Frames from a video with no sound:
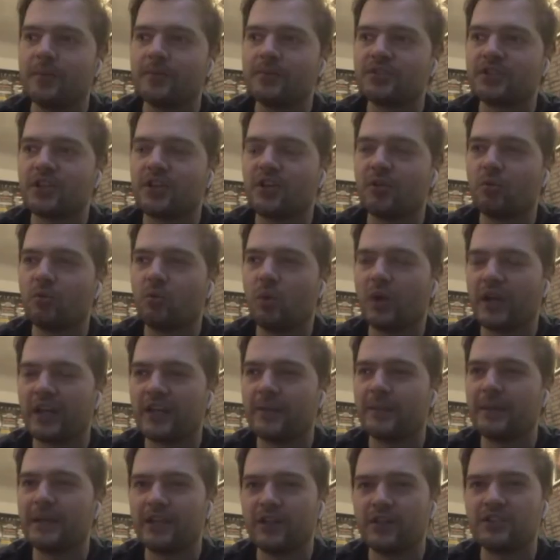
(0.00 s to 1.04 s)
So we're going to
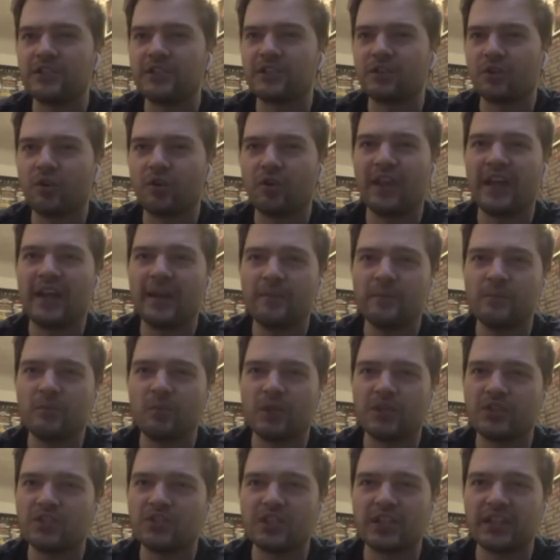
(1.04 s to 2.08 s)
be losing all them,
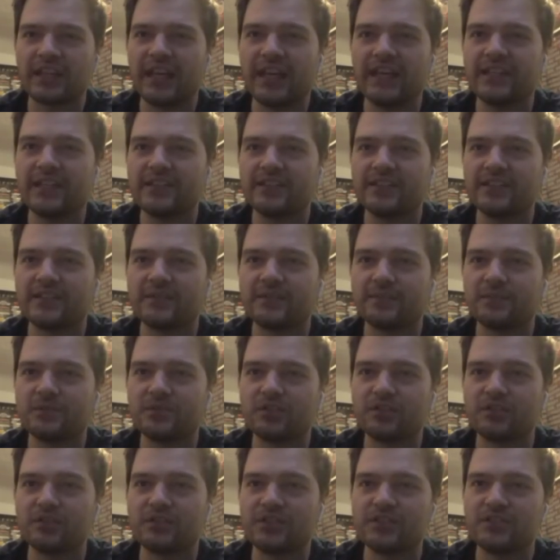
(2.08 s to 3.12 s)
which, again, is a
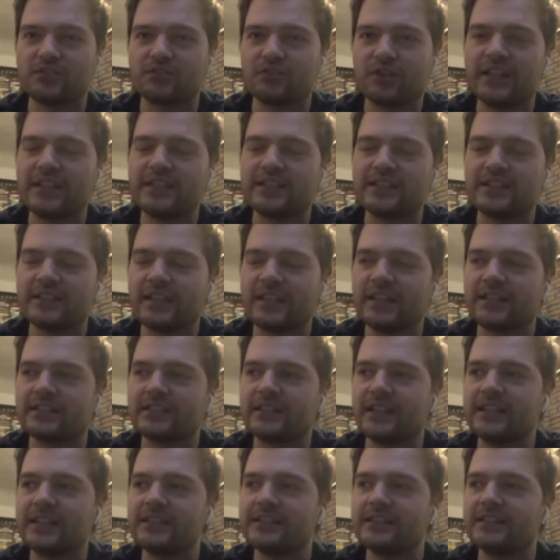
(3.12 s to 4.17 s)
sort of disgrace in that
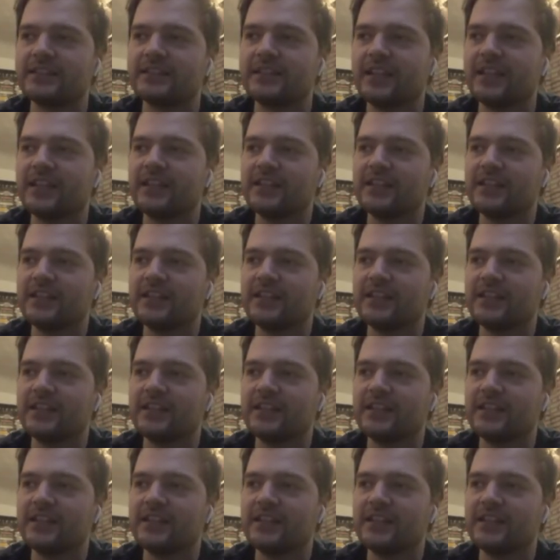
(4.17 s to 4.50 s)
sense.